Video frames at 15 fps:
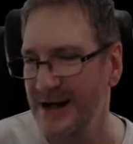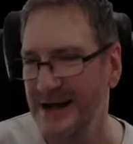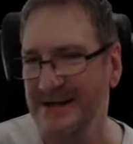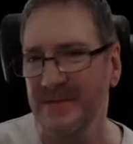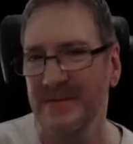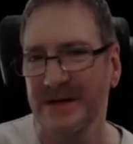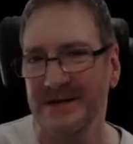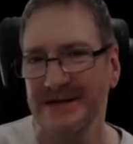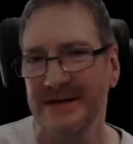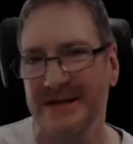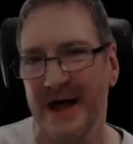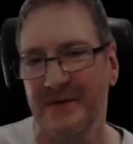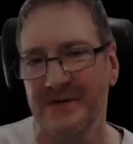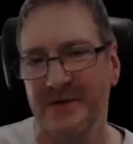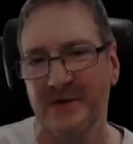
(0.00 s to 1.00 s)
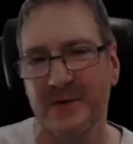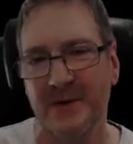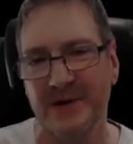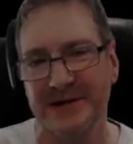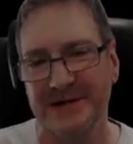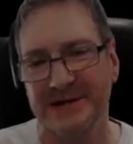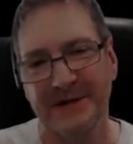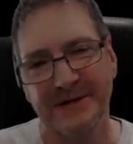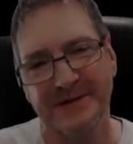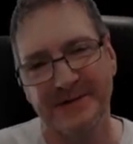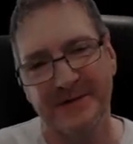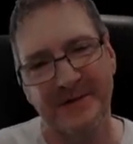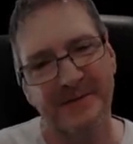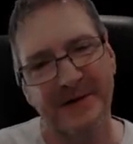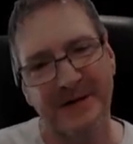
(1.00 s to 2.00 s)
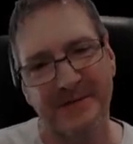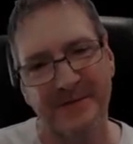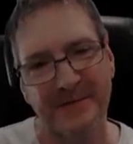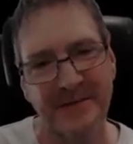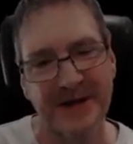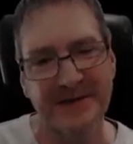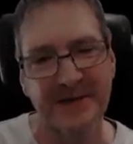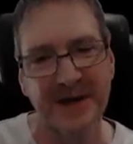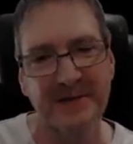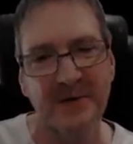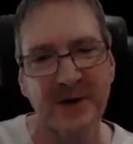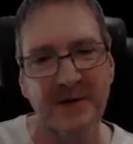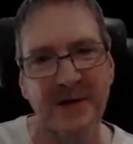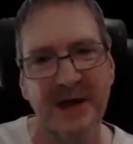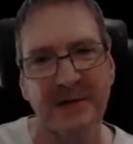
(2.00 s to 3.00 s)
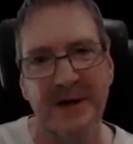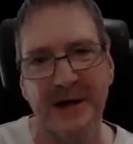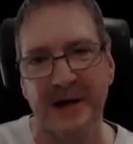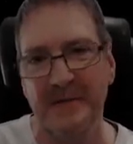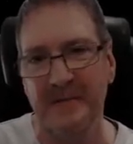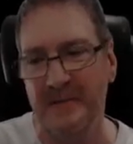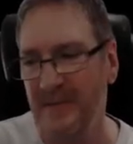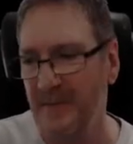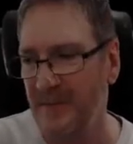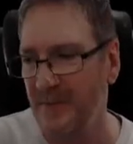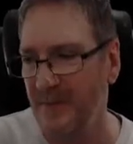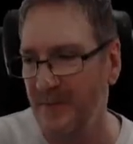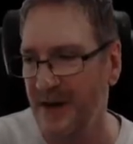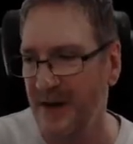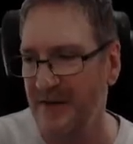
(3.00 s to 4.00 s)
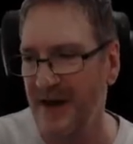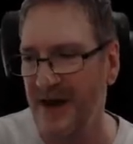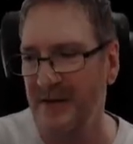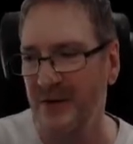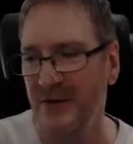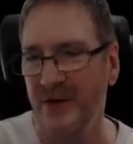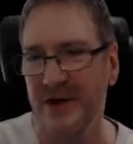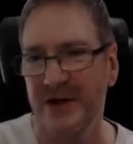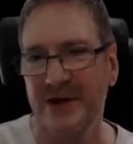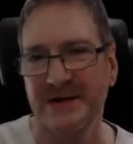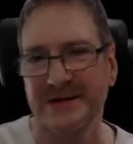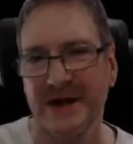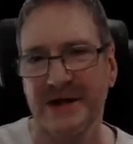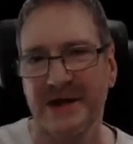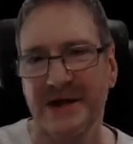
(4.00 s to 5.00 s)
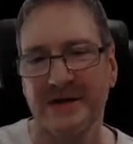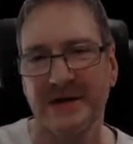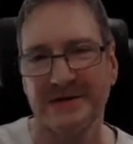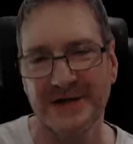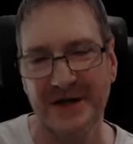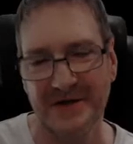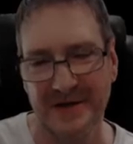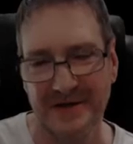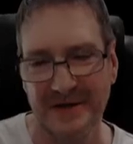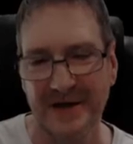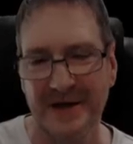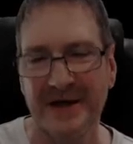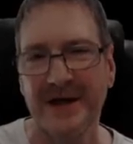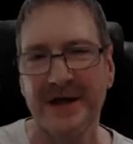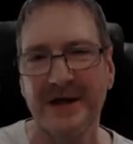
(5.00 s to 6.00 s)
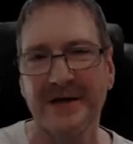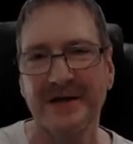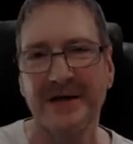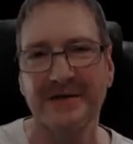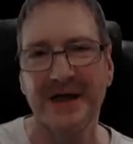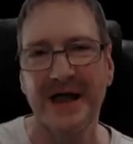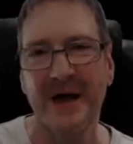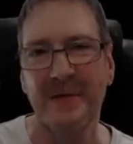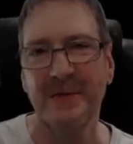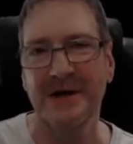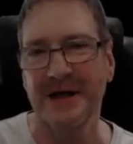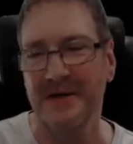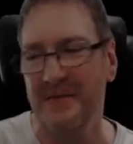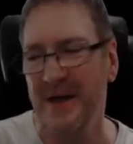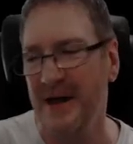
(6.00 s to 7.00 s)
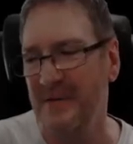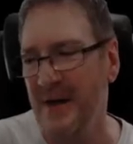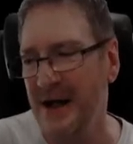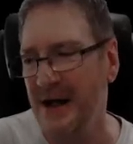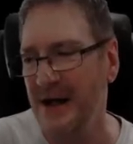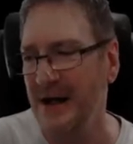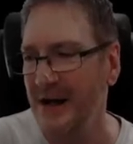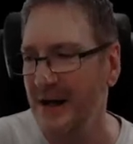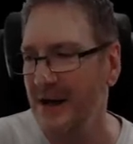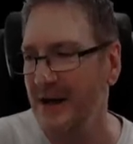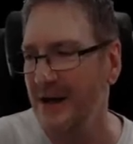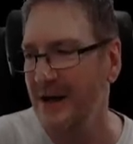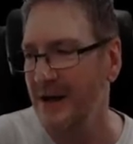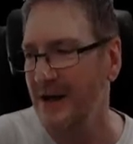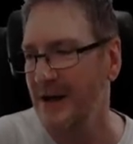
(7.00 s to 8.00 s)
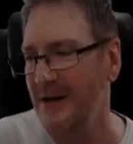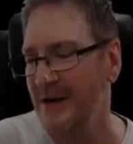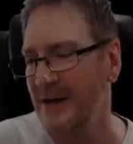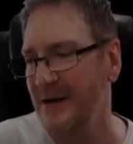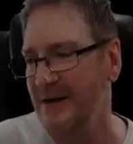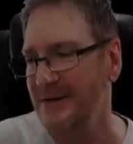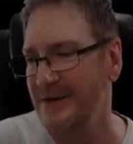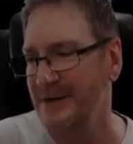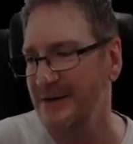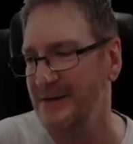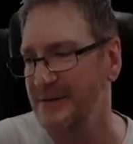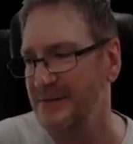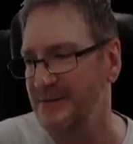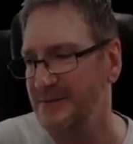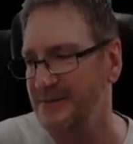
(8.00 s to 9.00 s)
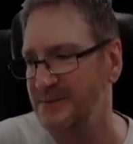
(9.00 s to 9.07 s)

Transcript: it is a business after all, boys and girls, remember? These people want to make money. They, they employ you so, you, so that, that the company can make money. So.